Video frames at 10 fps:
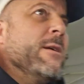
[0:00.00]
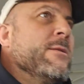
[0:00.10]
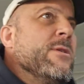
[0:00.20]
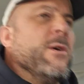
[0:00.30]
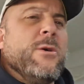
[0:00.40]

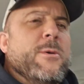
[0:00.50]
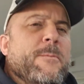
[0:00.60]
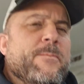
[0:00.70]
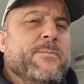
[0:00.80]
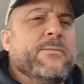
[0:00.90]
So
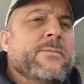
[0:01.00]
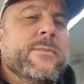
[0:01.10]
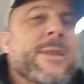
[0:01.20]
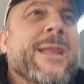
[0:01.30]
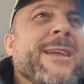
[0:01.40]

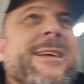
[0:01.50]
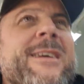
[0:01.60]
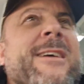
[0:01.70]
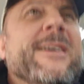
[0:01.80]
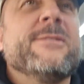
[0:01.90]

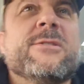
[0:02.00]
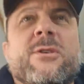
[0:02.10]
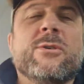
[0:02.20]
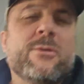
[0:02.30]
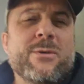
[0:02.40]
it's
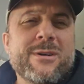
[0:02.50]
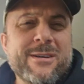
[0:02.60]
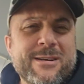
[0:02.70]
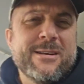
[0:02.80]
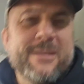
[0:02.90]
so.
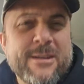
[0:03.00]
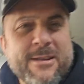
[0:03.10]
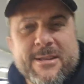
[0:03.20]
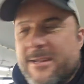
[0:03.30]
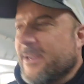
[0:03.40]

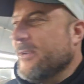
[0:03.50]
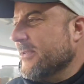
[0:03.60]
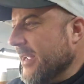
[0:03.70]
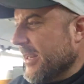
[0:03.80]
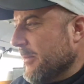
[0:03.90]
I was
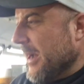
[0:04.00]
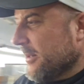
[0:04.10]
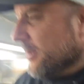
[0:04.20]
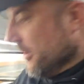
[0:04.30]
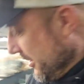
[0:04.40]
thinking about
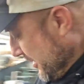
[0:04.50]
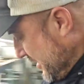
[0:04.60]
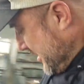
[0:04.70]
earlier.